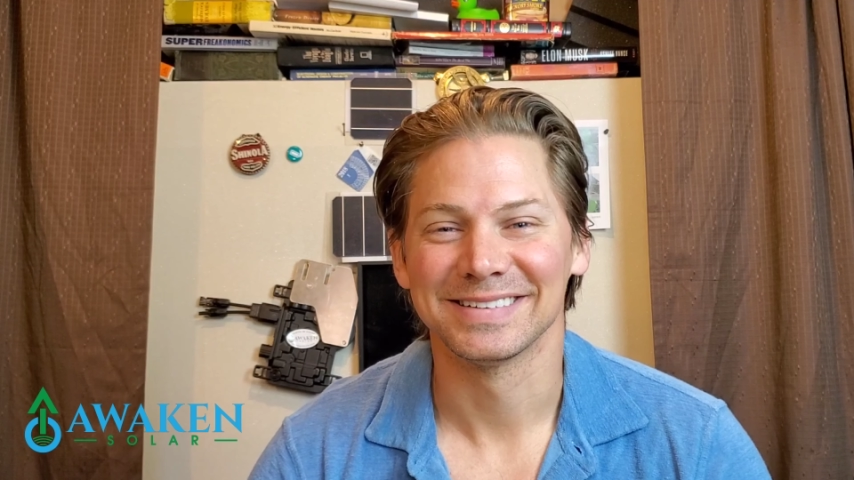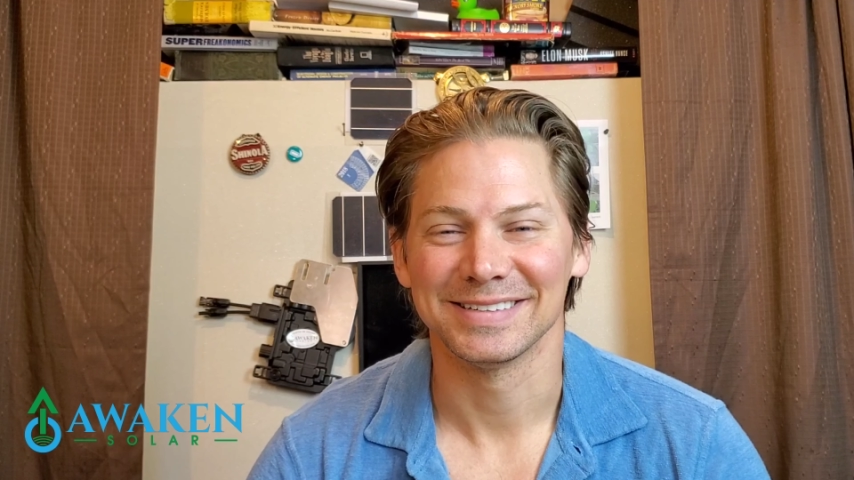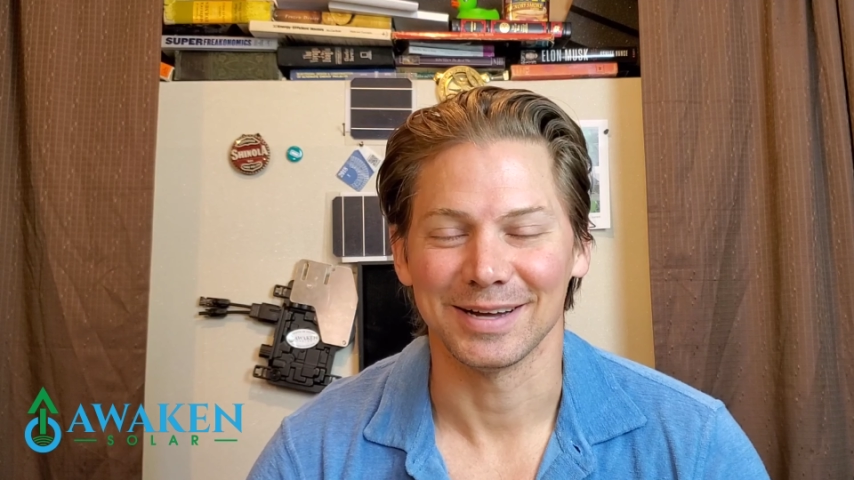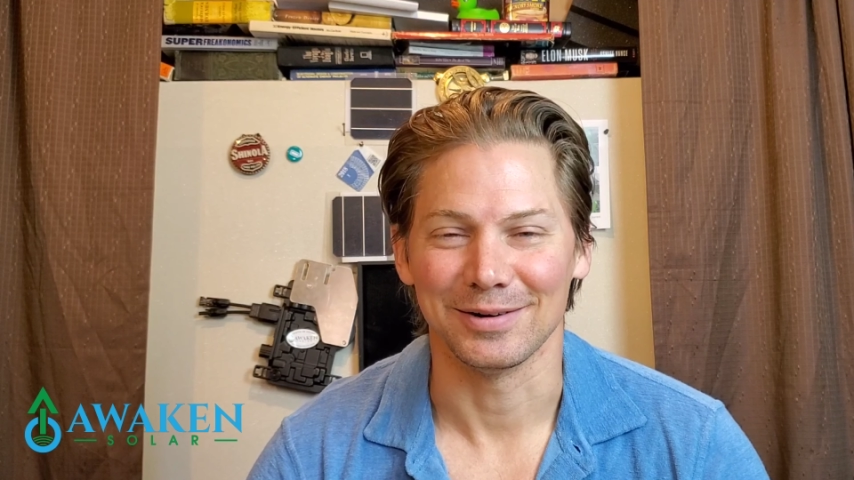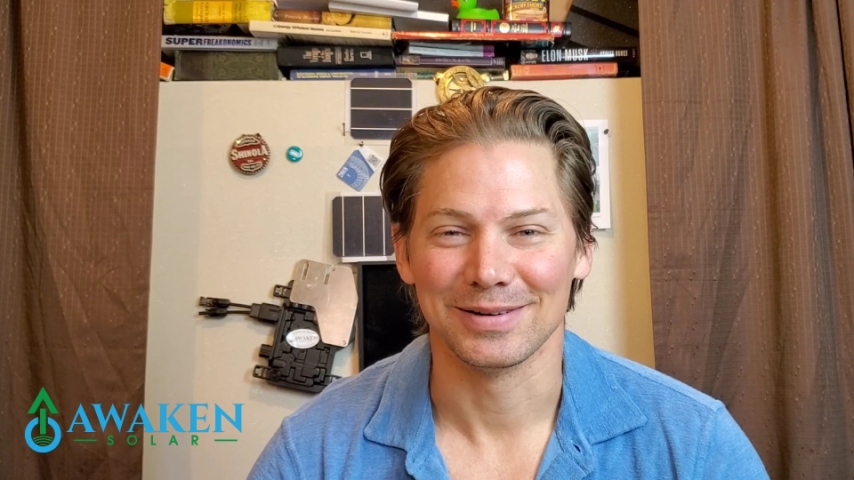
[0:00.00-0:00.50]

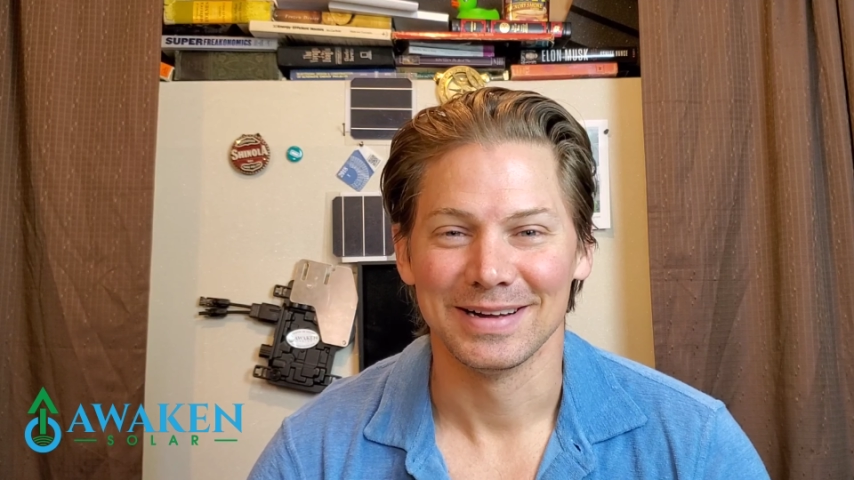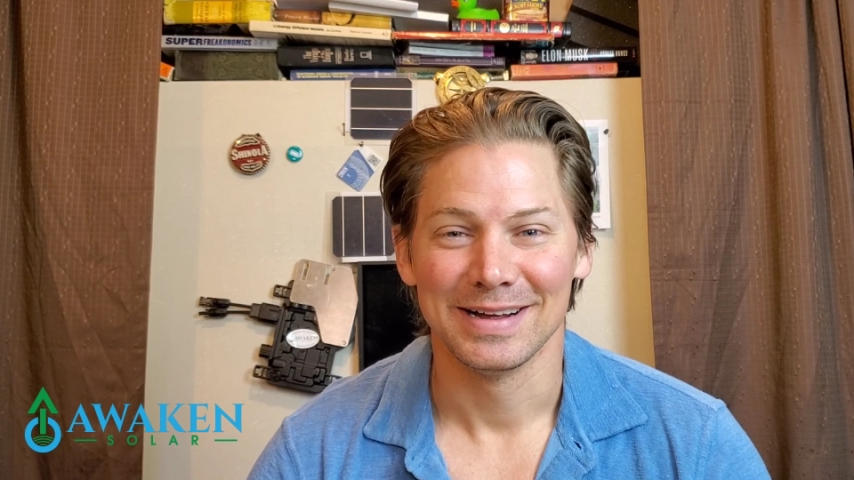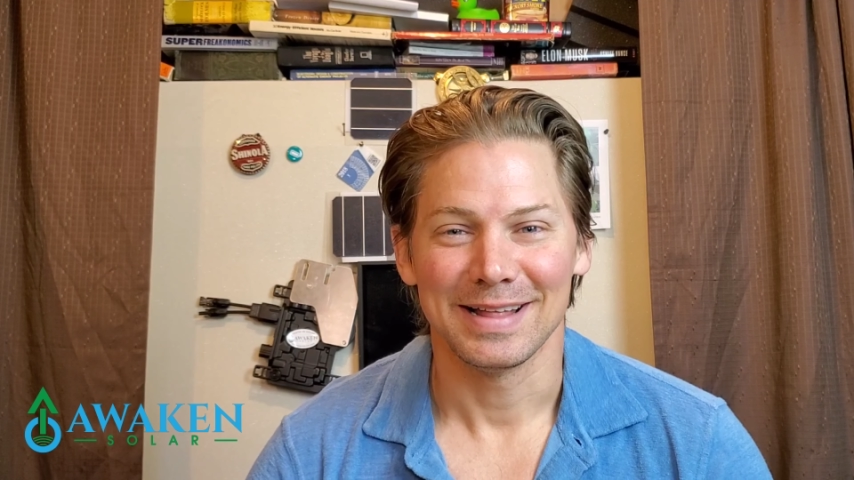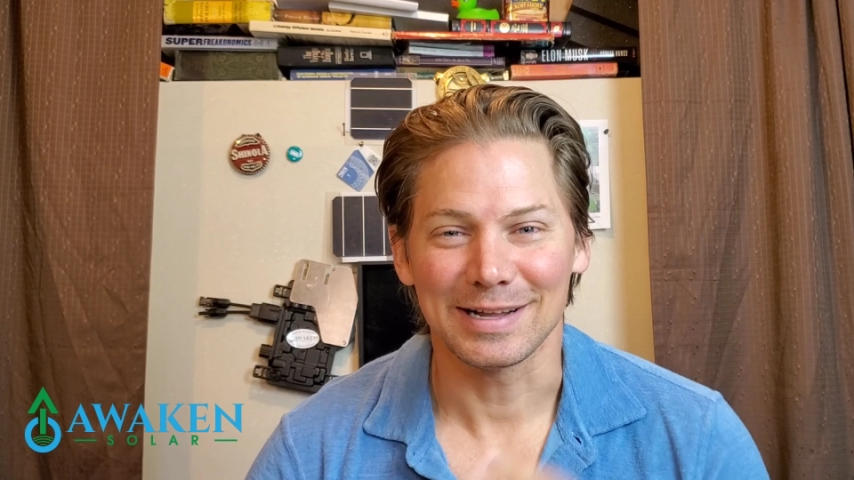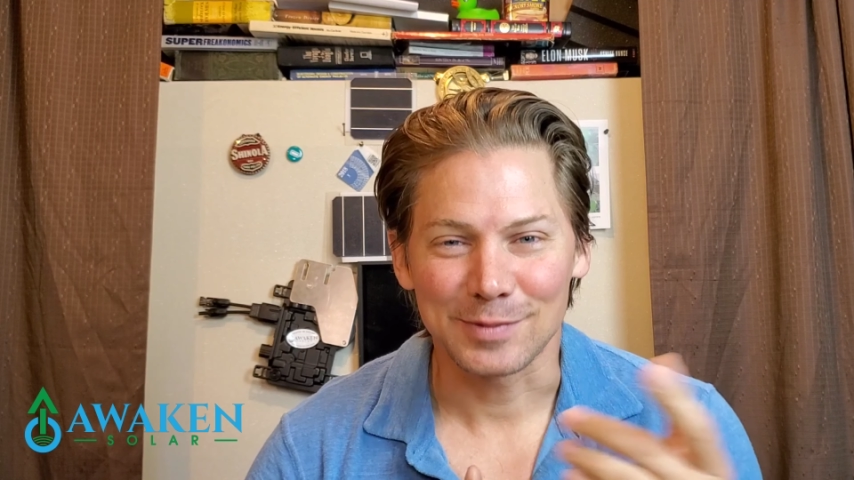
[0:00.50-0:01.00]
So
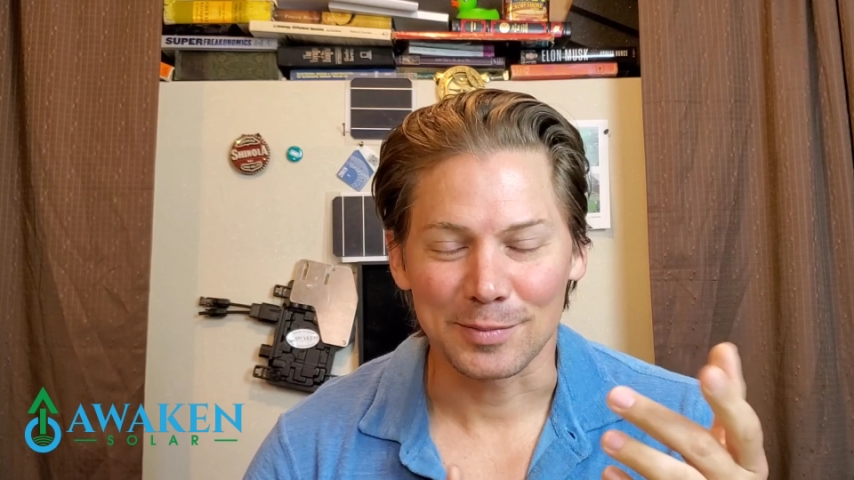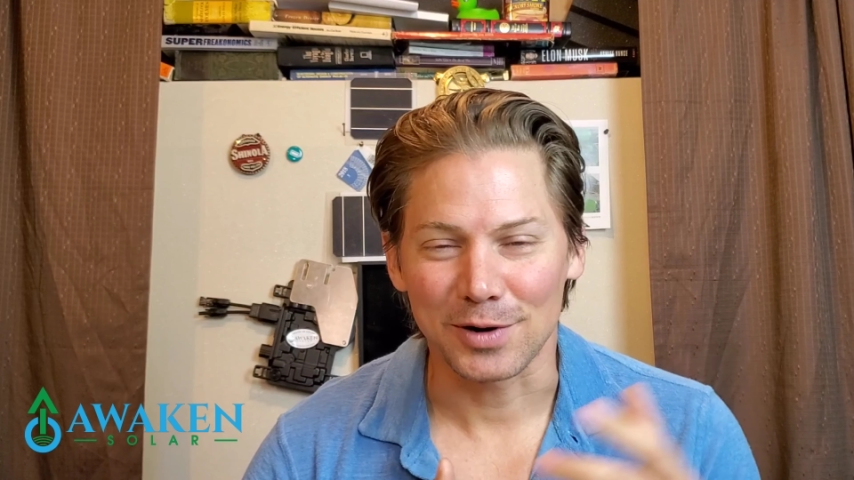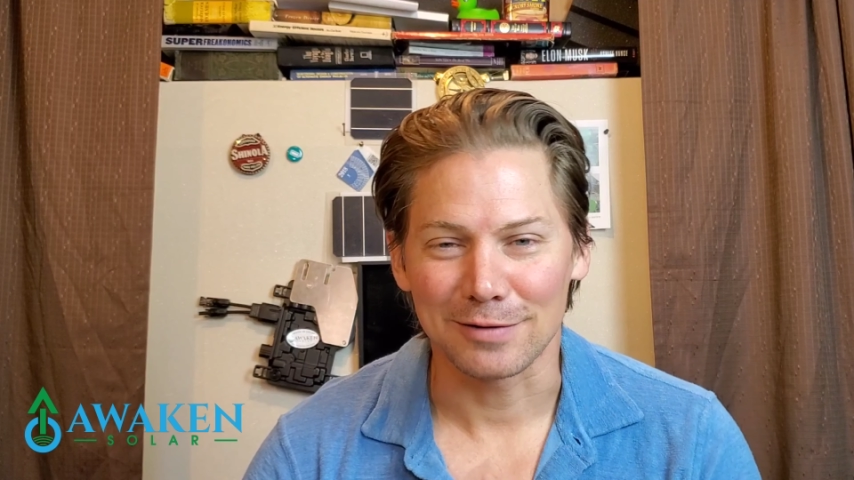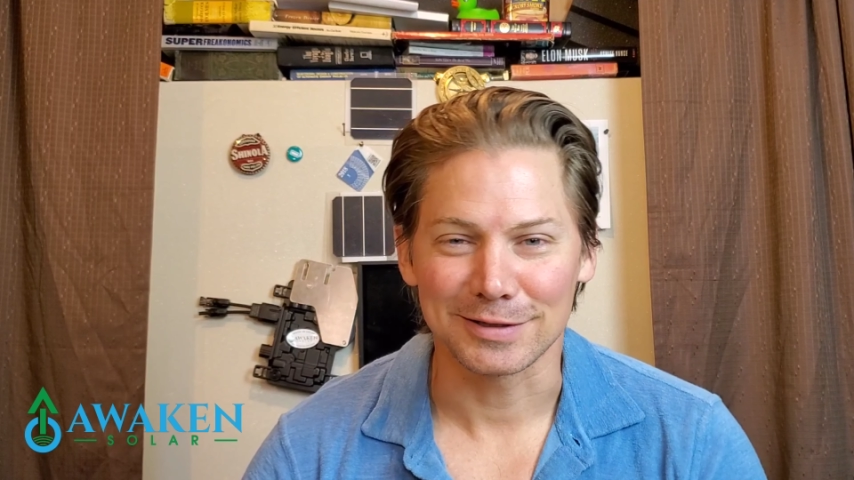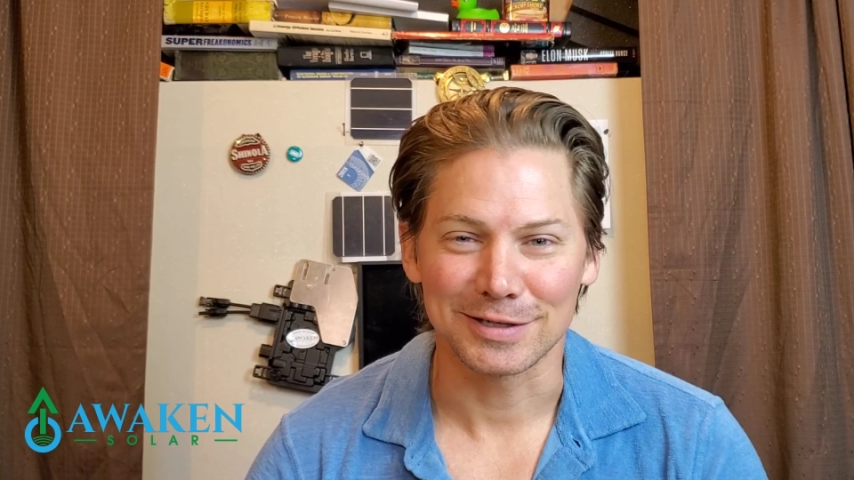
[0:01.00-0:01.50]
that's my
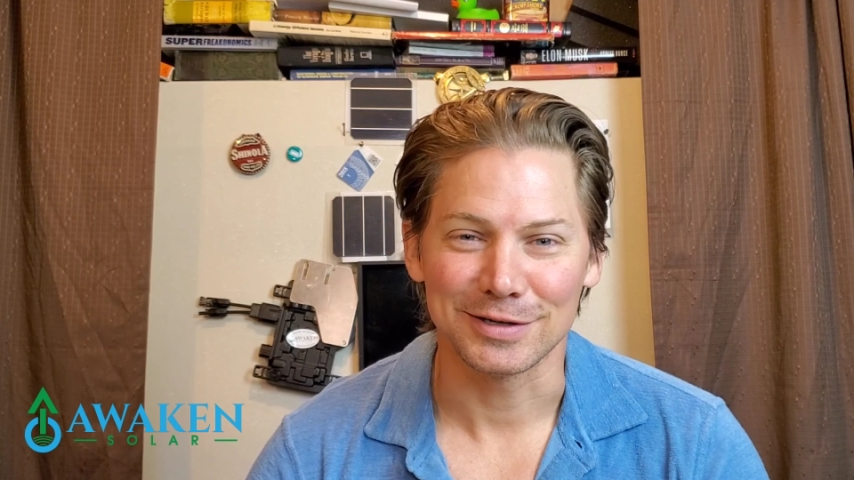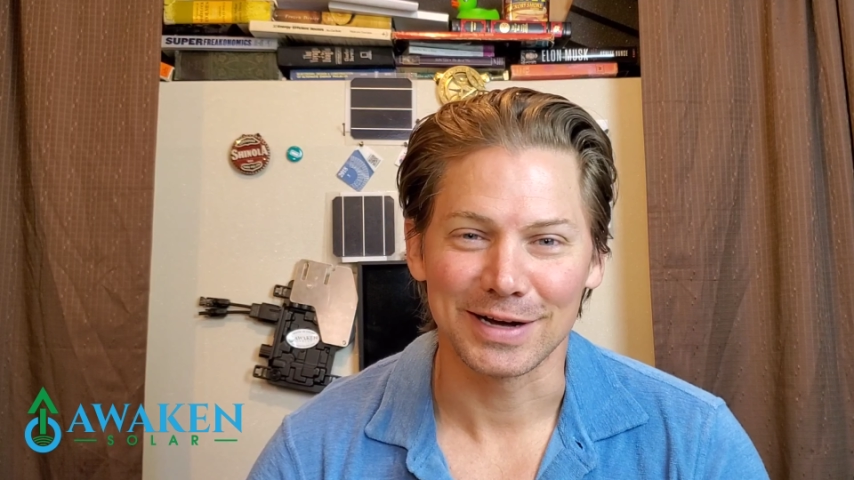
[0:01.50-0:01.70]
promise to you